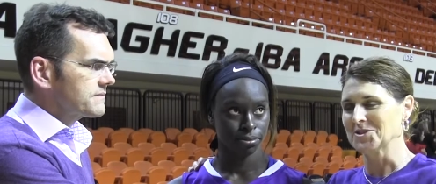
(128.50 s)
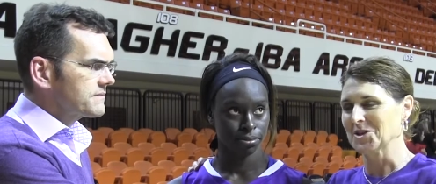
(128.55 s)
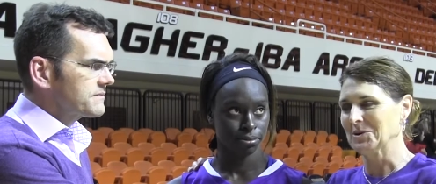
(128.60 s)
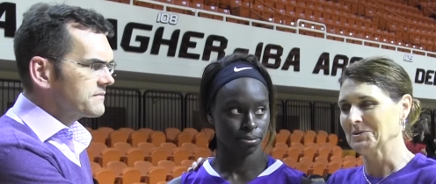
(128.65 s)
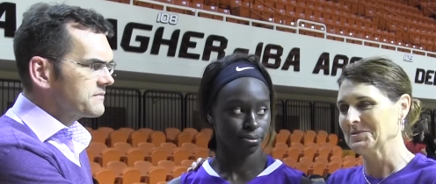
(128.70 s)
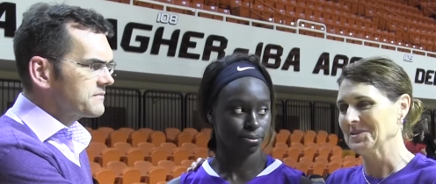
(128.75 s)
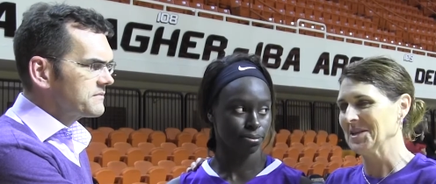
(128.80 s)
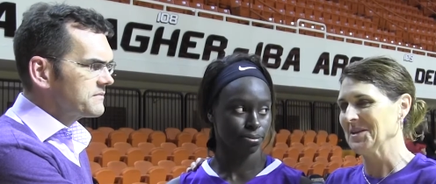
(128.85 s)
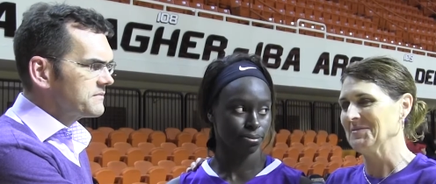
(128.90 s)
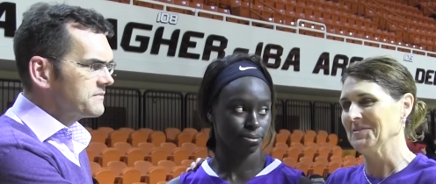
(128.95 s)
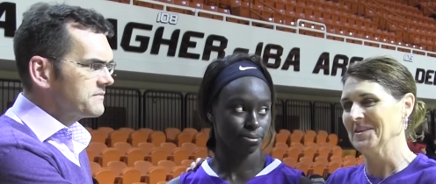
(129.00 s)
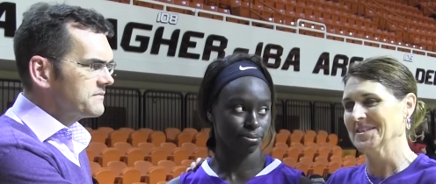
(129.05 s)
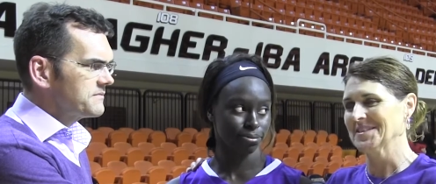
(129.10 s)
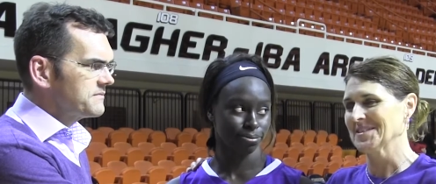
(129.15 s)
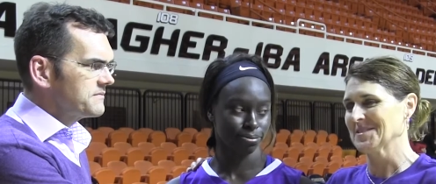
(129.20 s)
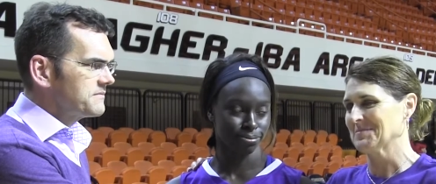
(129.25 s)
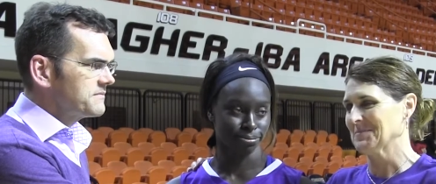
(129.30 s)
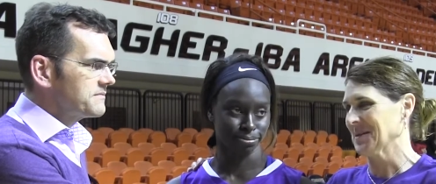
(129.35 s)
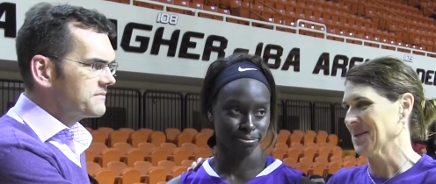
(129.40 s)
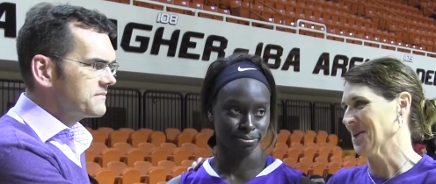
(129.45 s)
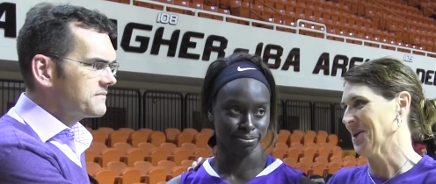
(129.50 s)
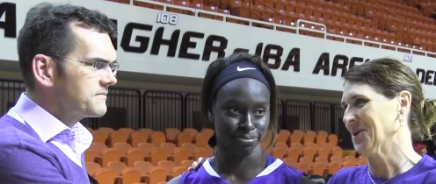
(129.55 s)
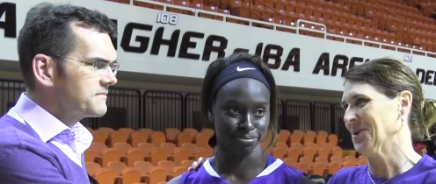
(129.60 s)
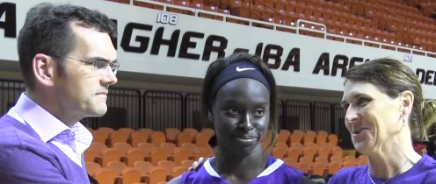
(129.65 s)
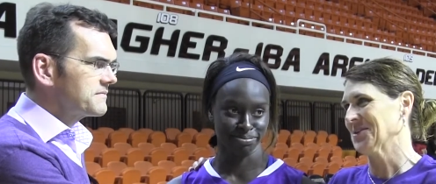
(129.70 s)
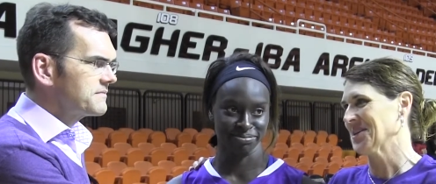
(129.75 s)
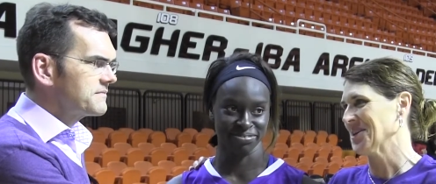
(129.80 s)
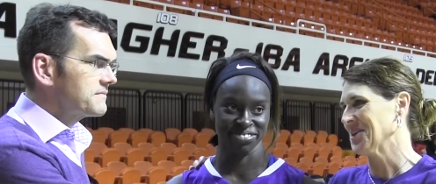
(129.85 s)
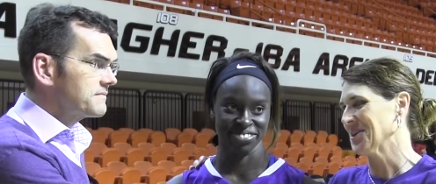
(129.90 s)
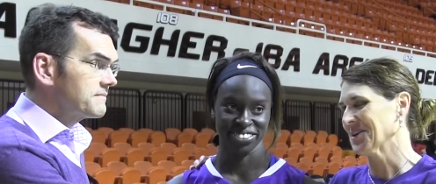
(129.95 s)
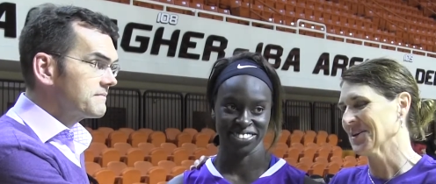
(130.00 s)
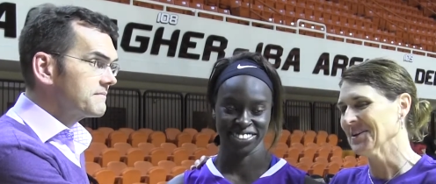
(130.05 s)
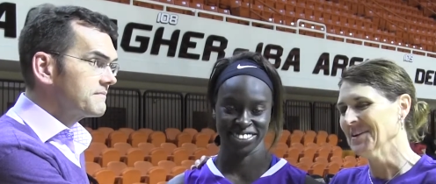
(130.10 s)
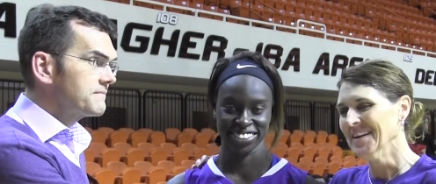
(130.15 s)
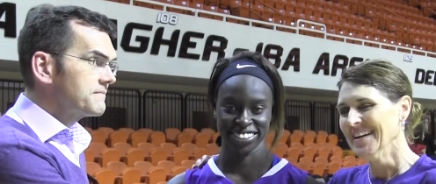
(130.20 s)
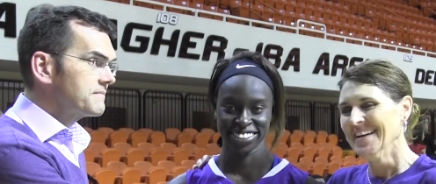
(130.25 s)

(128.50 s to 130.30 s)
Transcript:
Speaker 1: zone defense has been all year.